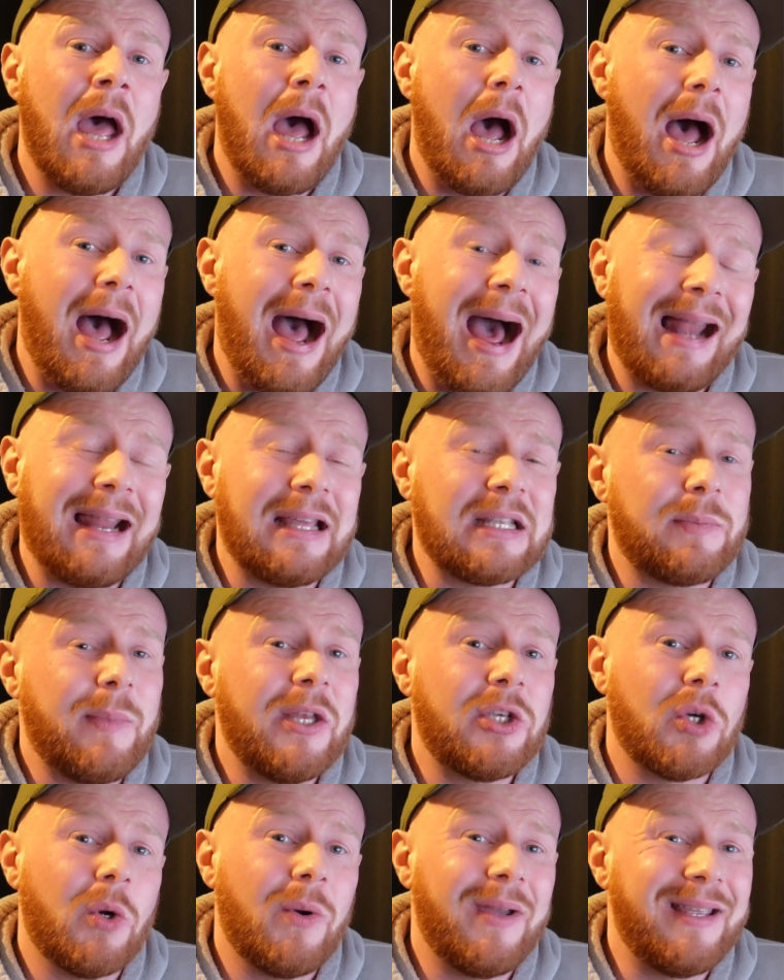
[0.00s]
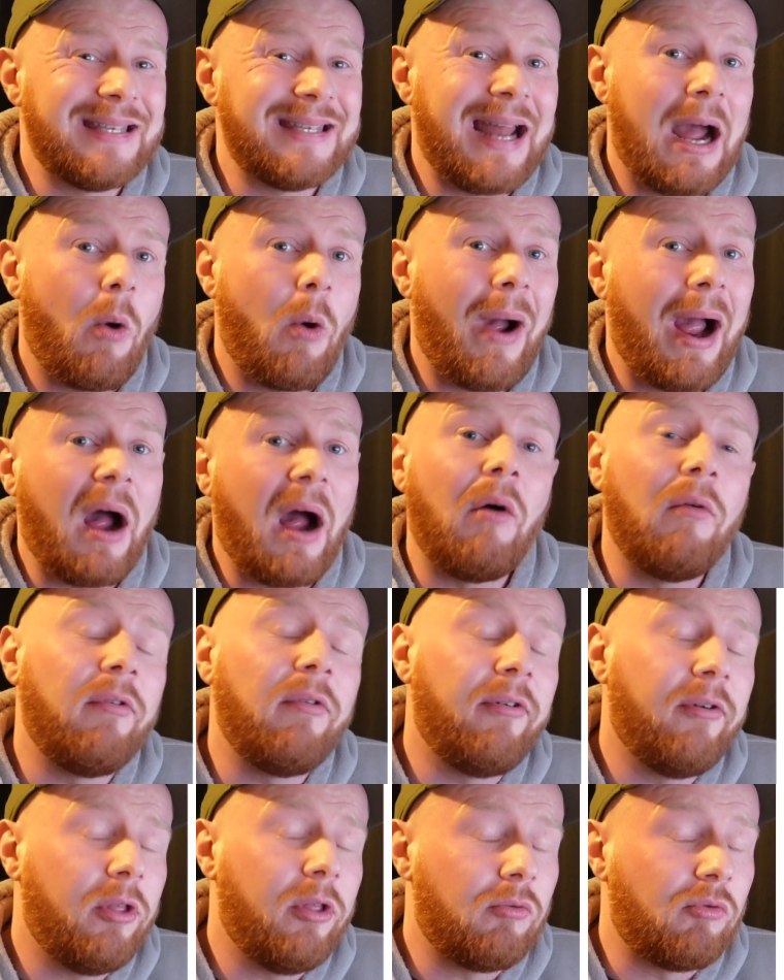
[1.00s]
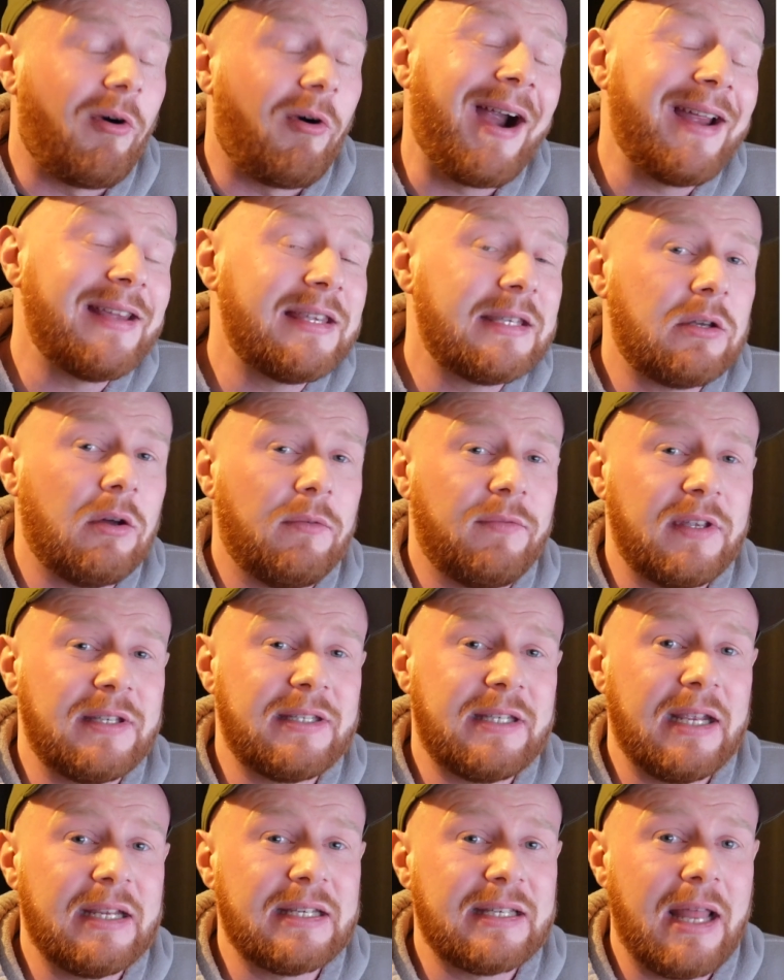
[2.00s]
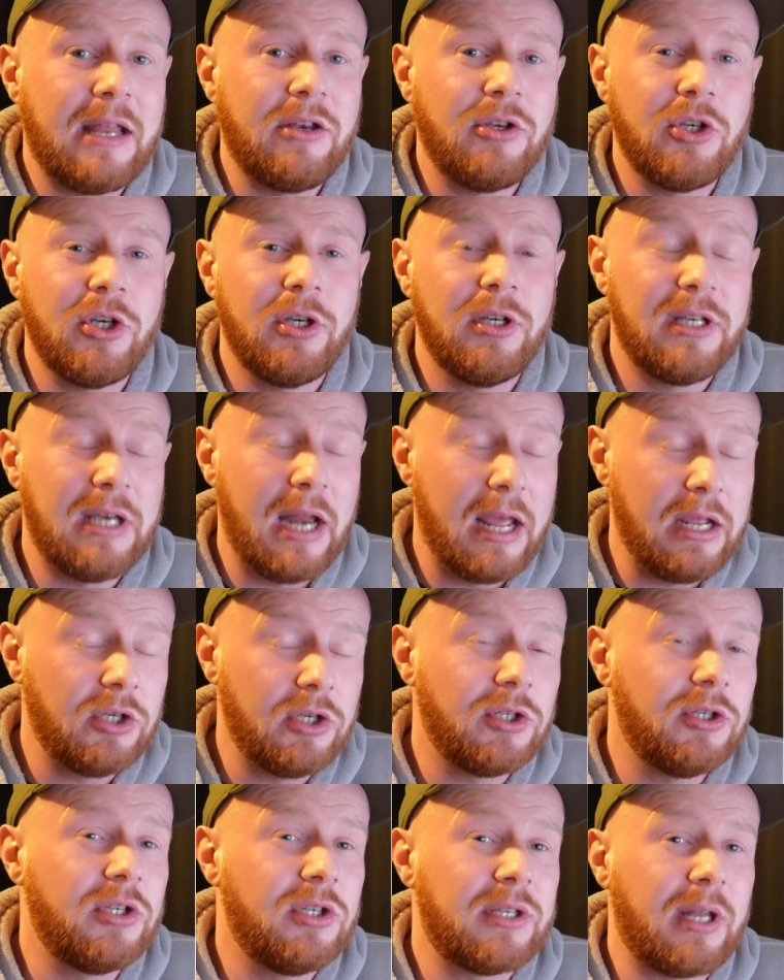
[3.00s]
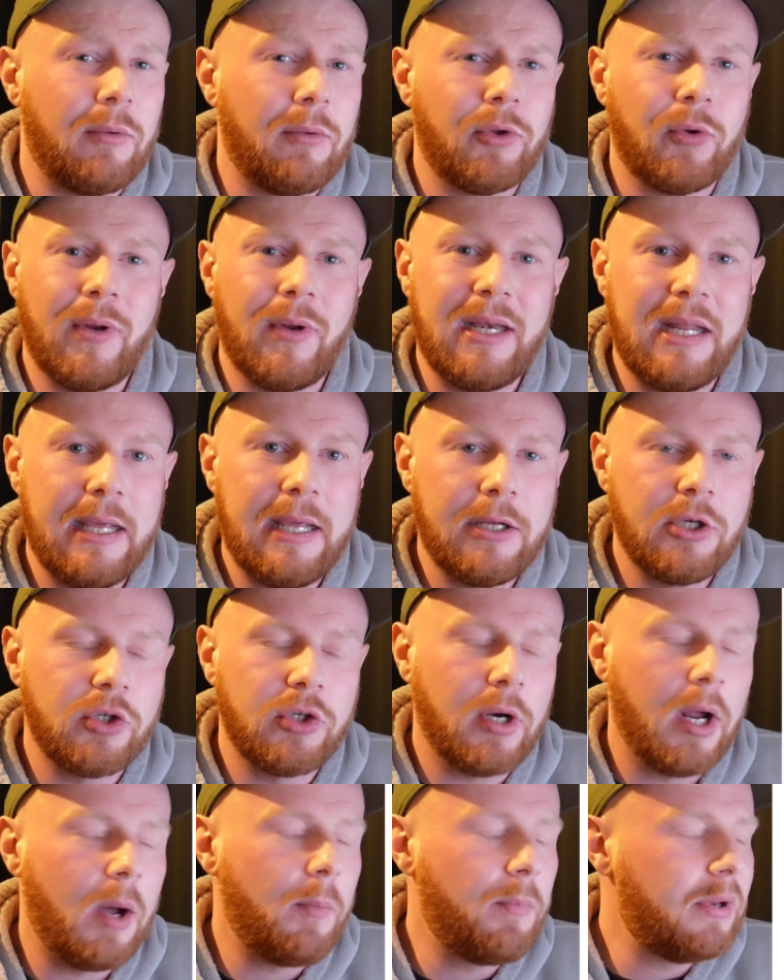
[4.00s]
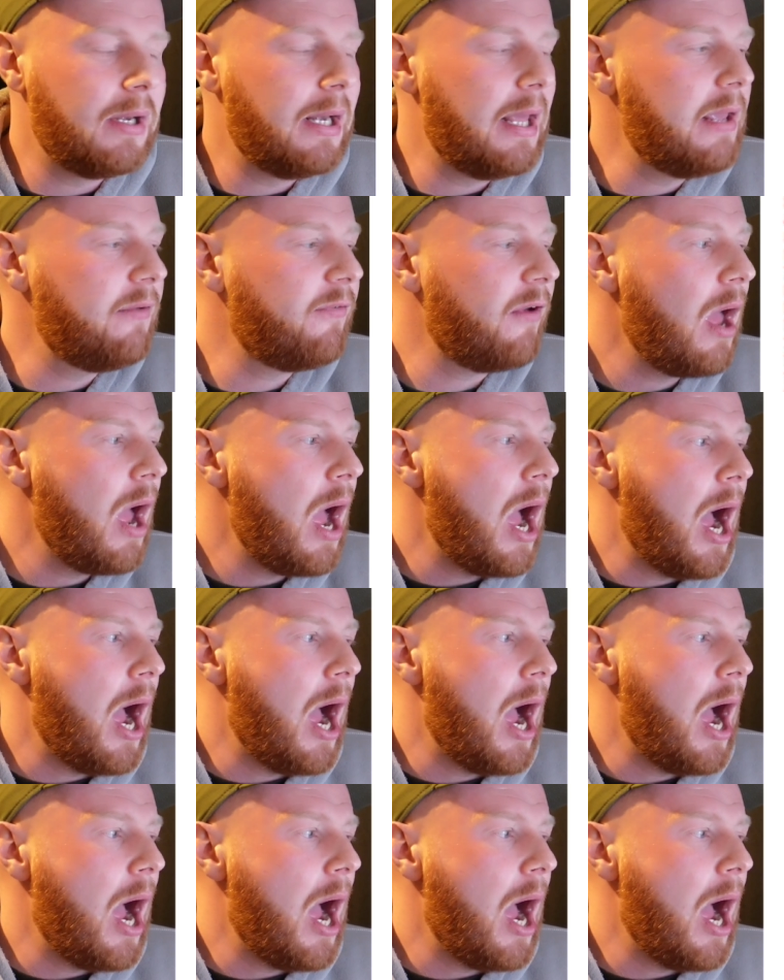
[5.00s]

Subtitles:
Alex Mitchell is now out for the rest of the Six Nations down to a knee injury, I believe.